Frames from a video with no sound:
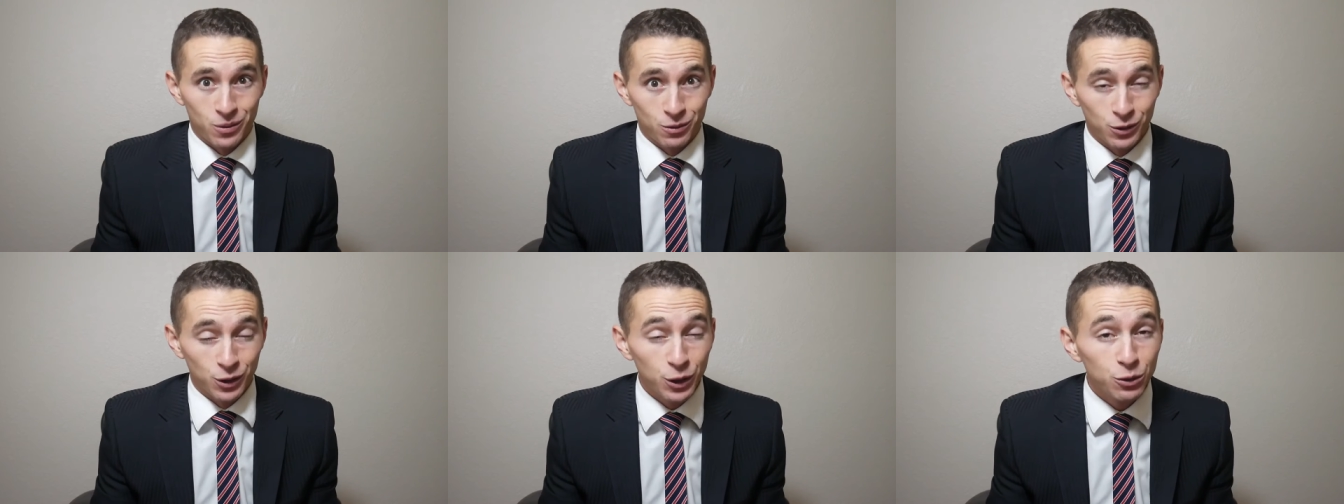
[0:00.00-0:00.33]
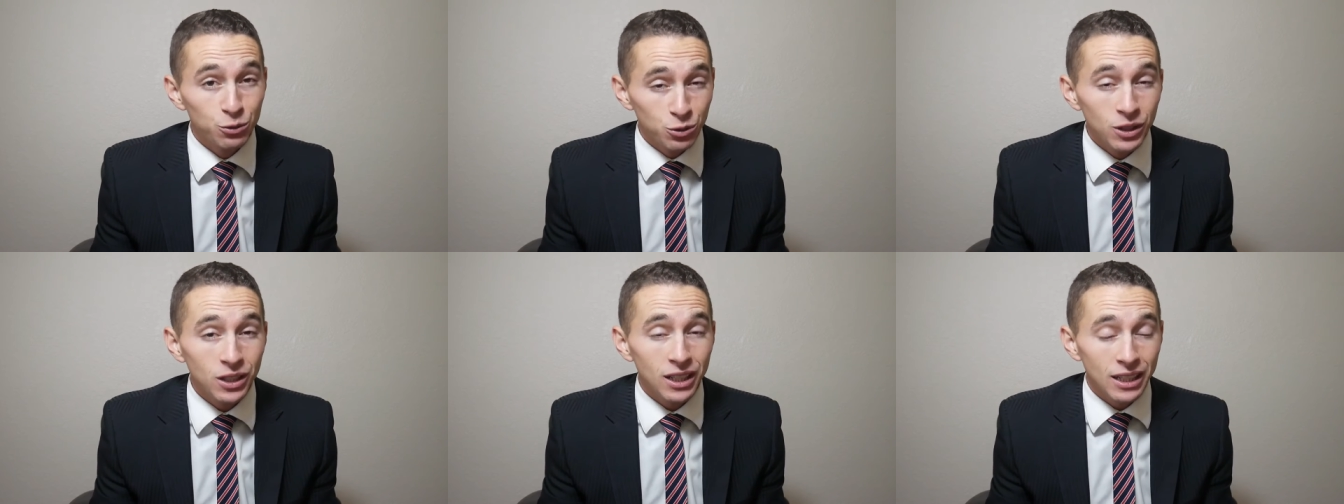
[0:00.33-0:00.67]

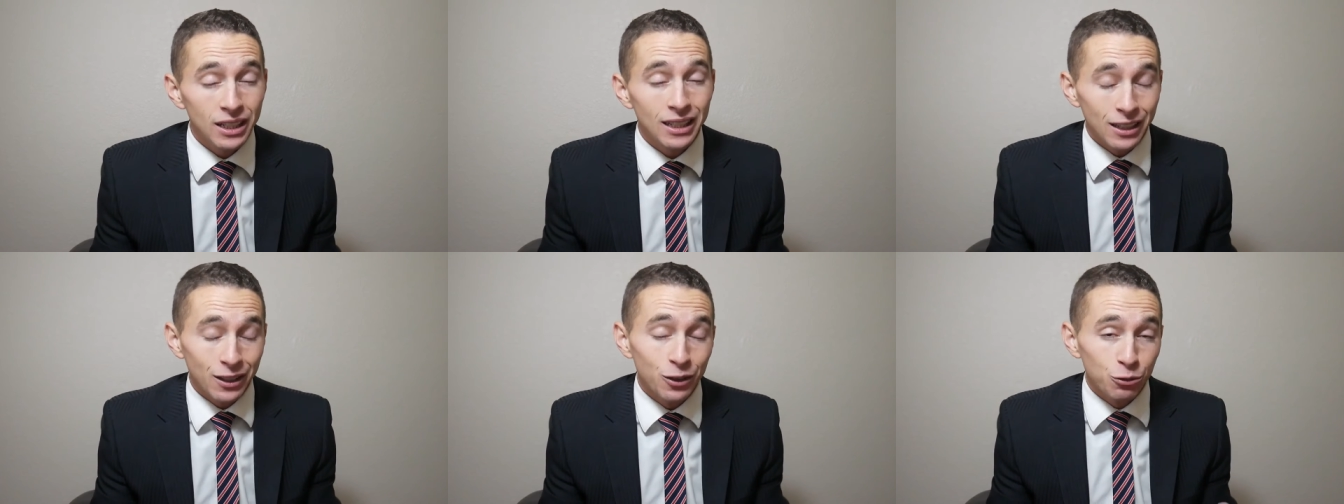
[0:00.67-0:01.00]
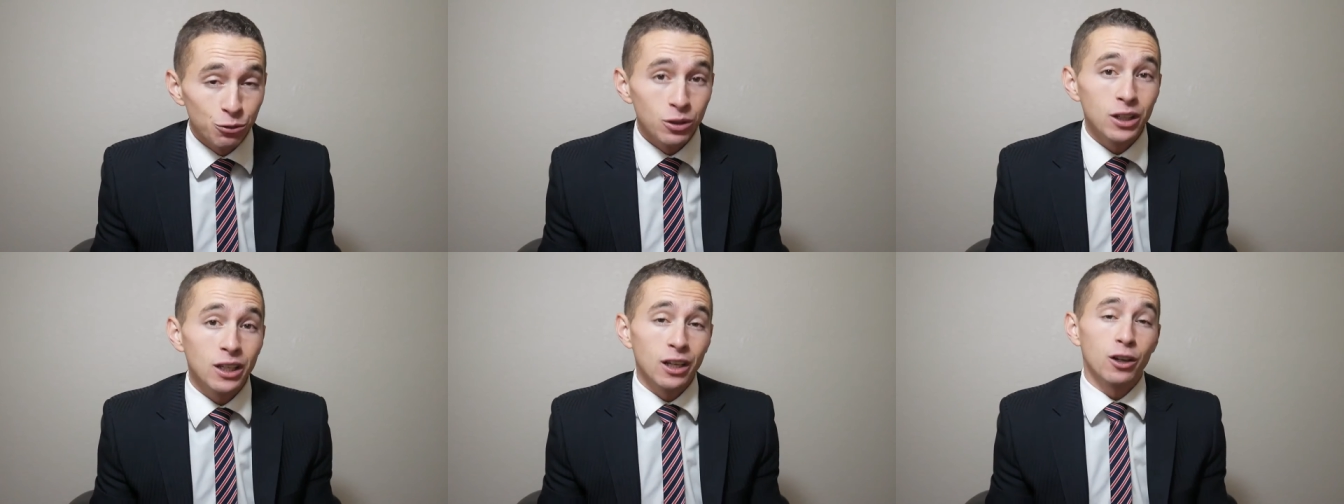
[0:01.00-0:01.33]
You really,
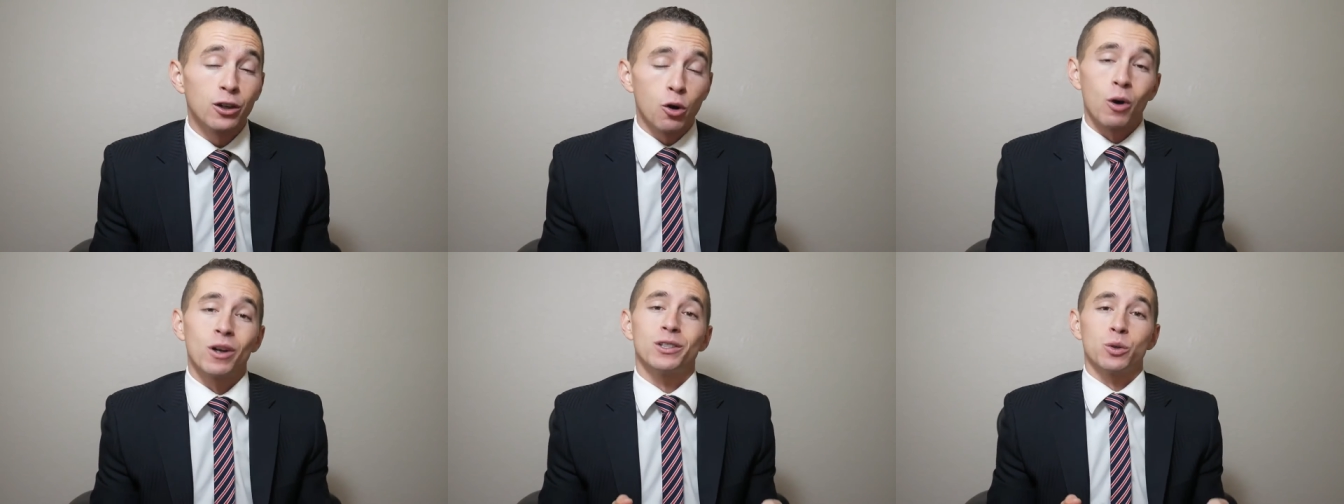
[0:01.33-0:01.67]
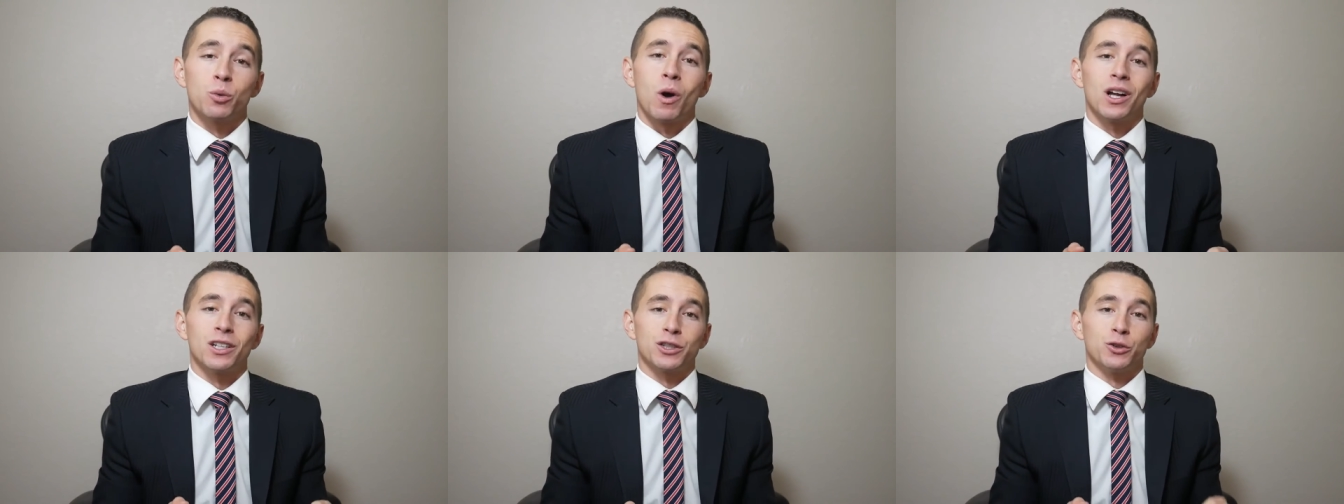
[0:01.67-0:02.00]
you really are going to
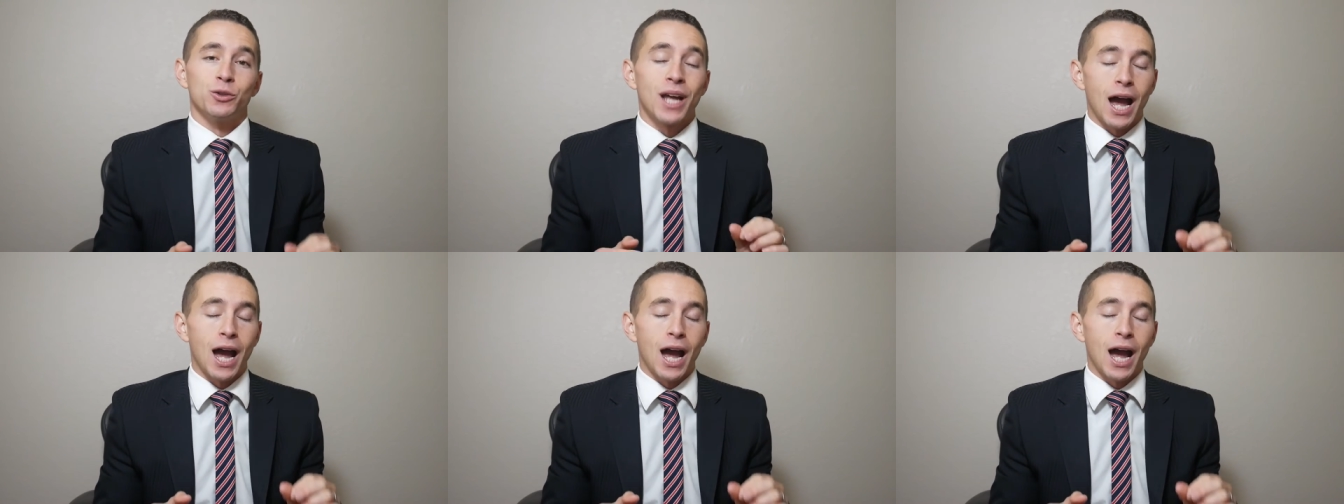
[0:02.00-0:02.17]
want to.